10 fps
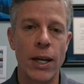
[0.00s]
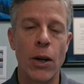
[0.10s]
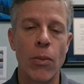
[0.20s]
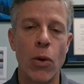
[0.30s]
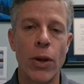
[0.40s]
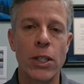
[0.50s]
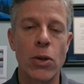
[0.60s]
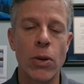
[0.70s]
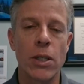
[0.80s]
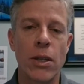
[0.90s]
You know, the more they
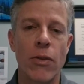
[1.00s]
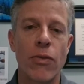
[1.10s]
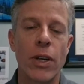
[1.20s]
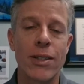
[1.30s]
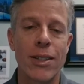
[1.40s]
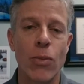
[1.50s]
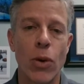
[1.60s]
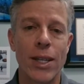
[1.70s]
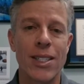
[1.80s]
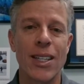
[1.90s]
squeeze their fists, the
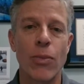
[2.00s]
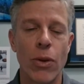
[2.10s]
more they slip